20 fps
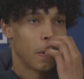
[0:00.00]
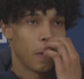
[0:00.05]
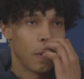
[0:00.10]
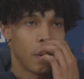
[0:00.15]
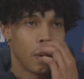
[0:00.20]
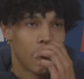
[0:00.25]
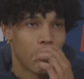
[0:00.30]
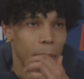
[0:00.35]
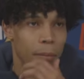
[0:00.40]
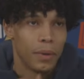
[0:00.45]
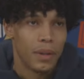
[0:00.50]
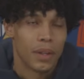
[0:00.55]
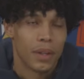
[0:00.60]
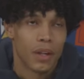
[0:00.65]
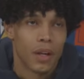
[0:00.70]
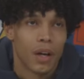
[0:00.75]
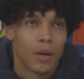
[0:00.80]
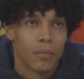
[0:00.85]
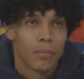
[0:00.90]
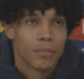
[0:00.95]
Uh, I mean,
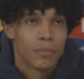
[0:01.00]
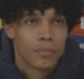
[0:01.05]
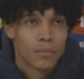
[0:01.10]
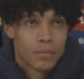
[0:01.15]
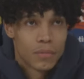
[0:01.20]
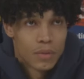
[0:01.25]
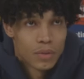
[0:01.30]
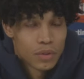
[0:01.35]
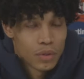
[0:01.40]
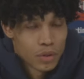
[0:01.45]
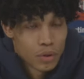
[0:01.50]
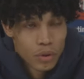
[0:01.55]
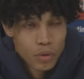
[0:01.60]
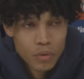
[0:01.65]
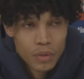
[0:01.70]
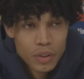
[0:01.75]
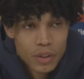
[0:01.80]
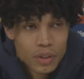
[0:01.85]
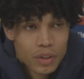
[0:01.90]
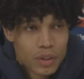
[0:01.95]
I'm
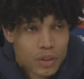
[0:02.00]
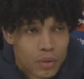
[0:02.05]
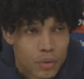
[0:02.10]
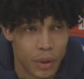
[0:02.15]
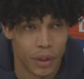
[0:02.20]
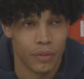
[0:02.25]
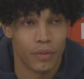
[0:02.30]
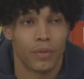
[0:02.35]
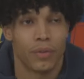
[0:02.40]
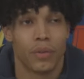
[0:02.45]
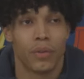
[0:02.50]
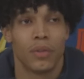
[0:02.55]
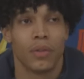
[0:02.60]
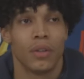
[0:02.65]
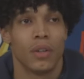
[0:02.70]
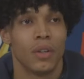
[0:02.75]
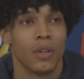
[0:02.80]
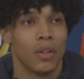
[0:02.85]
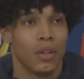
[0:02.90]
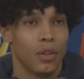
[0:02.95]
truthfully just grateful.
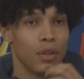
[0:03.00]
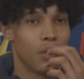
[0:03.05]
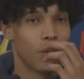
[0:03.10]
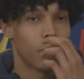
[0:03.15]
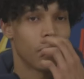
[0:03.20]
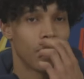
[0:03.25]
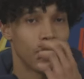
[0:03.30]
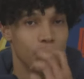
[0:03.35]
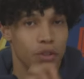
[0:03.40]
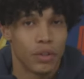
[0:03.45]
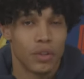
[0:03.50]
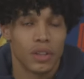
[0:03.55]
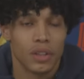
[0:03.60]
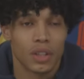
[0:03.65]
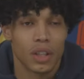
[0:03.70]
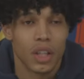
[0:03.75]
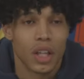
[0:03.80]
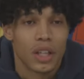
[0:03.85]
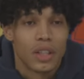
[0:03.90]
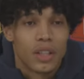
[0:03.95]
You know, my journey
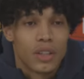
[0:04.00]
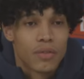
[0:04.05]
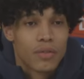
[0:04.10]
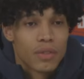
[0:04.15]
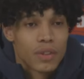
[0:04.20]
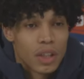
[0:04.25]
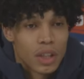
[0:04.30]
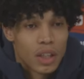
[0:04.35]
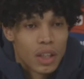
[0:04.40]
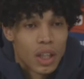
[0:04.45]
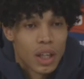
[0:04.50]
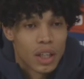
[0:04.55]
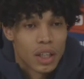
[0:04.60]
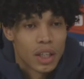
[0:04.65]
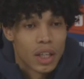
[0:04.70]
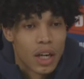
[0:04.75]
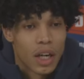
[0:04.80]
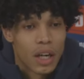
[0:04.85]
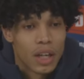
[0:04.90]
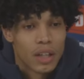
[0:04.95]
is a lot different than a lot
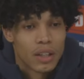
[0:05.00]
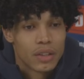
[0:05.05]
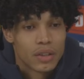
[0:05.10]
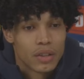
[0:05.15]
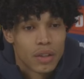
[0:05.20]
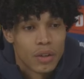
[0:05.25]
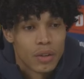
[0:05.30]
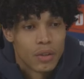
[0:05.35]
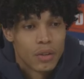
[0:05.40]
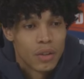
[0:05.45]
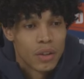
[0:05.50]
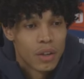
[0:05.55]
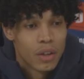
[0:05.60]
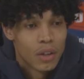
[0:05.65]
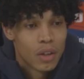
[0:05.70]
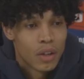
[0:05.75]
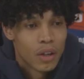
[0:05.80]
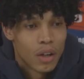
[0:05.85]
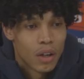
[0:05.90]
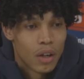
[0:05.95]
of guys, so
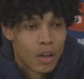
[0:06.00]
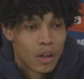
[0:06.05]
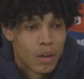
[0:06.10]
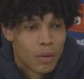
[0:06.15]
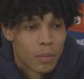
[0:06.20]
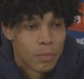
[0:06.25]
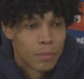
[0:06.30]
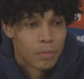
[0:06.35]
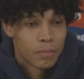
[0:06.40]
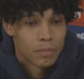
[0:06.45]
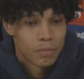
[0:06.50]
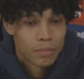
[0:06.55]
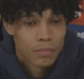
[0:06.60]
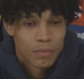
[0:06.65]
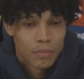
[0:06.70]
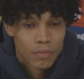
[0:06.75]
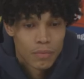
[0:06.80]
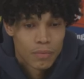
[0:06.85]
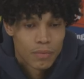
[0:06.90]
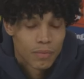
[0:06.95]
um,
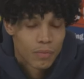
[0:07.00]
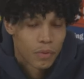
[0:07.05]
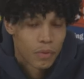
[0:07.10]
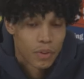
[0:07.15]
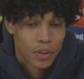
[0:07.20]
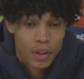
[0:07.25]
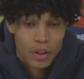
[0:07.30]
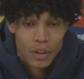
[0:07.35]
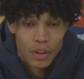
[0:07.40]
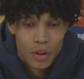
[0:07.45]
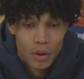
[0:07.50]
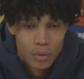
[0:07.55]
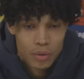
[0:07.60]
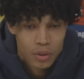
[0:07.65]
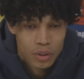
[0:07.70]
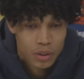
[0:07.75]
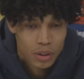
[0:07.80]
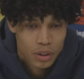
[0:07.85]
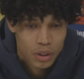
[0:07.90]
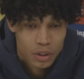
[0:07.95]
for another
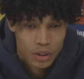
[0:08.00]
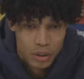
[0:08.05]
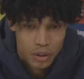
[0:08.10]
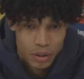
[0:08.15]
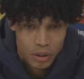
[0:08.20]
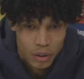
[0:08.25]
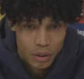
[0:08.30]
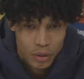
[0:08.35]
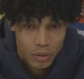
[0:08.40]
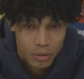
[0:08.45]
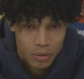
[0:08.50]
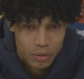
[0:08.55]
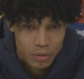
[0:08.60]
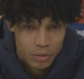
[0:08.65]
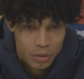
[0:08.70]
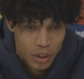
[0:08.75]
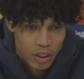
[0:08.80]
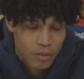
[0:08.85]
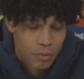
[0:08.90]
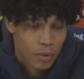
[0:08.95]
coach to just, you know,
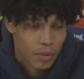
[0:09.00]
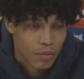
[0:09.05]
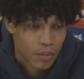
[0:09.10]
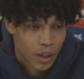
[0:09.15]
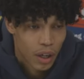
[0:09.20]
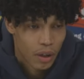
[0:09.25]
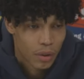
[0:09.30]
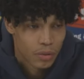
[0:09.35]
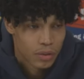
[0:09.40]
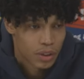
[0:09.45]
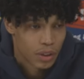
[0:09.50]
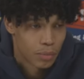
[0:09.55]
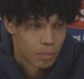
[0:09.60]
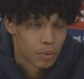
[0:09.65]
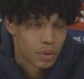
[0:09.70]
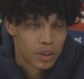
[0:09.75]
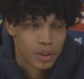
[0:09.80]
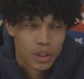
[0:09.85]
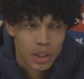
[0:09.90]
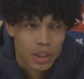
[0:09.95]
give me flowers and
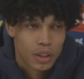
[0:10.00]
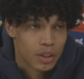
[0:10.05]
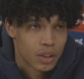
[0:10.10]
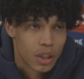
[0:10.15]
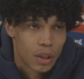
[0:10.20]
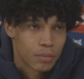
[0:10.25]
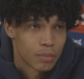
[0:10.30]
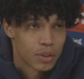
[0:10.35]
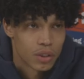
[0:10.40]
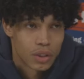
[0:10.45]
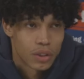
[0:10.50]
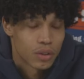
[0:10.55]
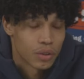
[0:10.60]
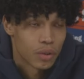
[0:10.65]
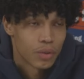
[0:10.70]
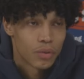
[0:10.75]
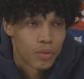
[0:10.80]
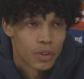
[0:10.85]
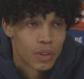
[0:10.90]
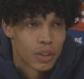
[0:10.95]
appreciation, I'm just
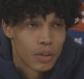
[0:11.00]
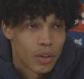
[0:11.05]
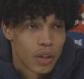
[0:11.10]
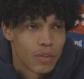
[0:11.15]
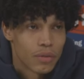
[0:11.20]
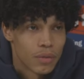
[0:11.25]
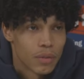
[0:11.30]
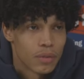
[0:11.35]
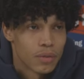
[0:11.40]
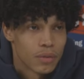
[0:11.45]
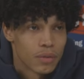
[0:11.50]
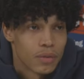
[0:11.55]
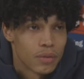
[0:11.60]
truthfully grateful.